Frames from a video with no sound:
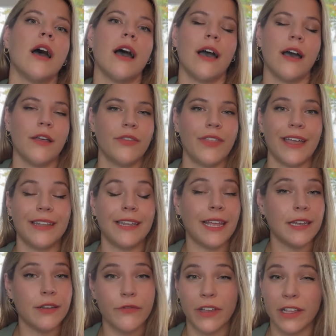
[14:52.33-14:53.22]
uh, that
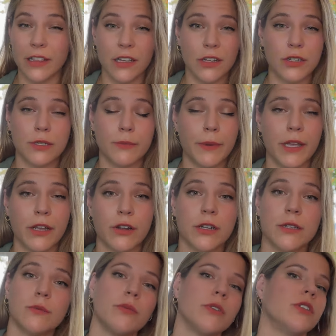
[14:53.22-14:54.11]
native English
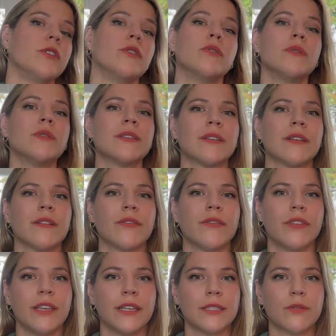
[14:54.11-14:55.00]
speakers would use,
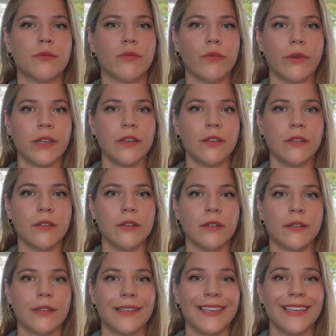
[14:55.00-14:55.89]
this
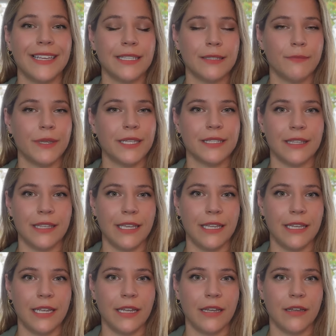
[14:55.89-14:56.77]
reel is
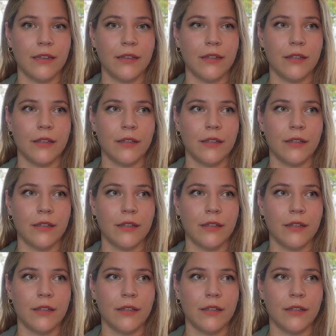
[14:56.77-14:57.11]
misleading.